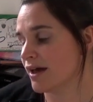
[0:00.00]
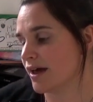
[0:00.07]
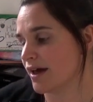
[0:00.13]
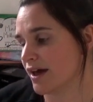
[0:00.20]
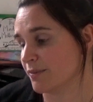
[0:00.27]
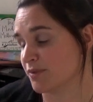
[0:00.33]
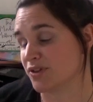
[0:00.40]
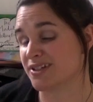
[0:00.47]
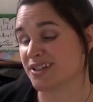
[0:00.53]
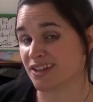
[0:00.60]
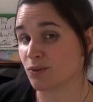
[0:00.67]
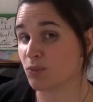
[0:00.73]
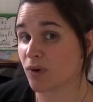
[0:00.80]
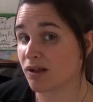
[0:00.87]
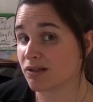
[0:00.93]
You see
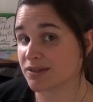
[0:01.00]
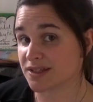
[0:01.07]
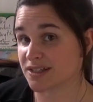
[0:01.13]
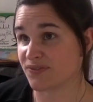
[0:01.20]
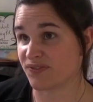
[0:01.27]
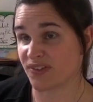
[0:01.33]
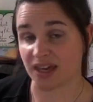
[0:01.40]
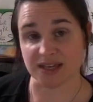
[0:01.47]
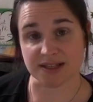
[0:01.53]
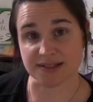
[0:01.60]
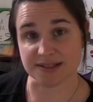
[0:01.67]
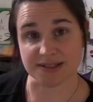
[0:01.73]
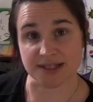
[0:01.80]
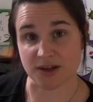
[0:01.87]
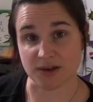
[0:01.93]
the world as
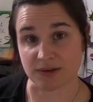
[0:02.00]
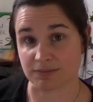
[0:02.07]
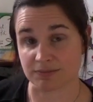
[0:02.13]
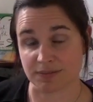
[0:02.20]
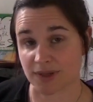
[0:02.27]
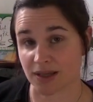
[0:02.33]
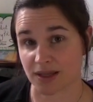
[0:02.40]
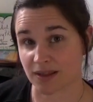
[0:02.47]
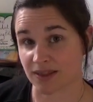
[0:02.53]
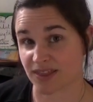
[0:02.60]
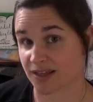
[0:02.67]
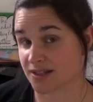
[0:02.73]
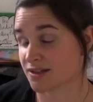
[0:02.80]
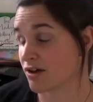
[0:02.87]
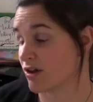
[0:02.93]
fixed, so
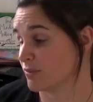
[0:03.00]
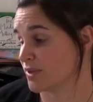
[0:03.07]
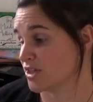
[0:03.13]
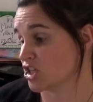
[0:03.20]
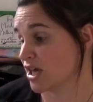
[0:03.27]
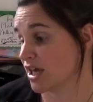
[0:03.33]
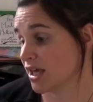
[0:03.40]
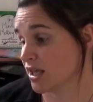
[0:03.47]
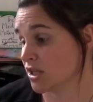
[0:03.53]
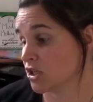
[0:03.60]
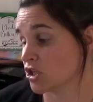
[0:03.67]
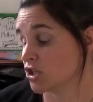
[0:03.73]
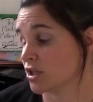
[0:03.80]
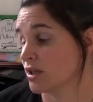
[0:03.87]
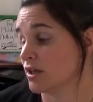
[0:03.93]
things can't be
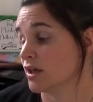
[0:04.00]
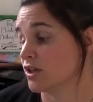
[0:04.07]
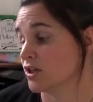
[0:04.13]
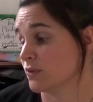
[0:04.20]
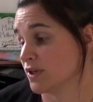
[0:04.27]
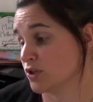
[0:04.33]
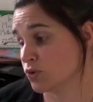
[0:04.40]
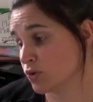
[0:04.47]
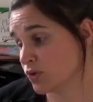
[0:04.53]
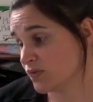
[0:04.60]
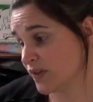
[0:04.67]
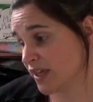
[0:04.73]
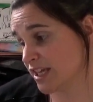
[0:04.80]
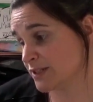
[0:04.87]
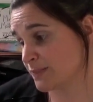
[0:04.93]
changed. You ignore
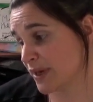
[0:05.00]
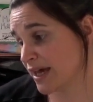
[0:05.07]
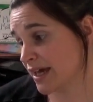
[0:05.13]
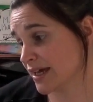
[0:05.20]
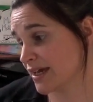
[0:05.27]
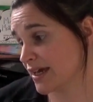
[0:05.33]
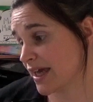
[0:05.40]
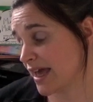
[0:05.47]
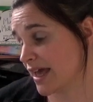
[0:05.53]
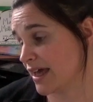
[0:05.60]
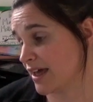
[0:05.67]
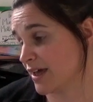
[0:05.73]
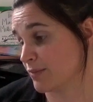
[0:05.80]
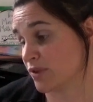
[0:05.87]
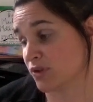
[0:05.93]
feedback.
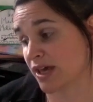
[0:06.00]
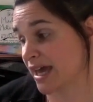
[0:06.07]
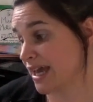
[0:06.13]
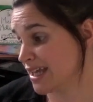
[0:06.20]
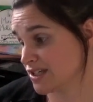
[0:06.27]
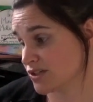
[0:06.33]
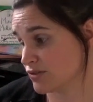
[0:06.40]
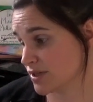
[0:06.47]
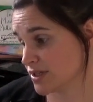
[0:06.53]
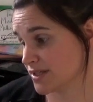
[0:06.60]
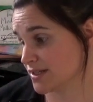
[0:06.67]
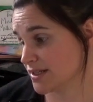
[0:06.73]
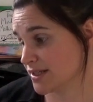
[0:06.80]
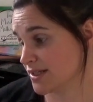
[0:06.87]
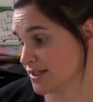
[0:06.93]
You hate
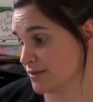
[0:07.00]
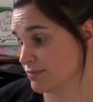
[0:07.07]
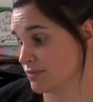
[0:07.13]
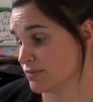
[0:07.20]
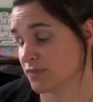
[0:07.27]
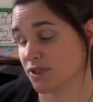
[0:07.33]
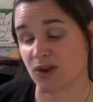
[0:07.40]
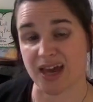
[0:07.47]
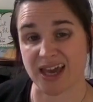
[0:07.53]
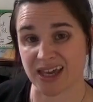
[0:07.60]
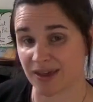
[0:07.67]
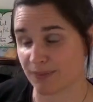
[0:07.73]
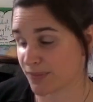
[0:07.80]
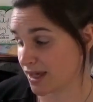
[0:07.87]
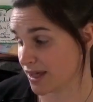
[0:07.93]
criticism. You
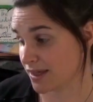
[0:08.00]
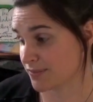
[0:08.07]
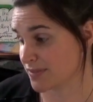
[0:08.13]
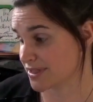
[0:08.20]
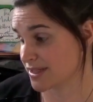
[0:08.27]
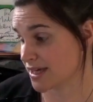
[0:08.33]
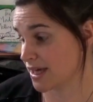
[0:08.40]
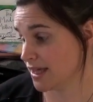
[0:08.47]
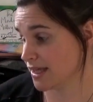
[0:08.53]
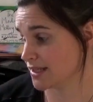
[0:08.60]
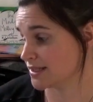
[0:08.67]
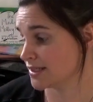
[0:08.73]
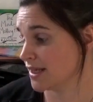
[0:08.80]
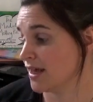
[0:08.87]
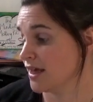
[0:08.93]
hate making
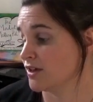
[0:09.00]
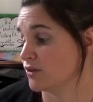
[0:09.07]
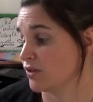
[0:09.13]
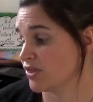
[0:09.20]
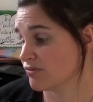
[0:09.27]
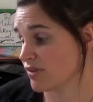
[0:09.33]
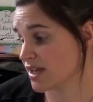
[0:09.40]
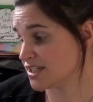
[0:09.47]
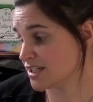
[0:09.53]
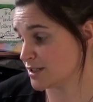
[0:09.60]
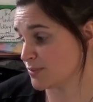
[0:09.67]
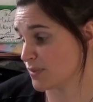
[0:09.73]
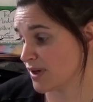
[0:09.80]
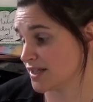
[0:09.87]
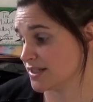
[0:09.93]
mistakes. You're threatened by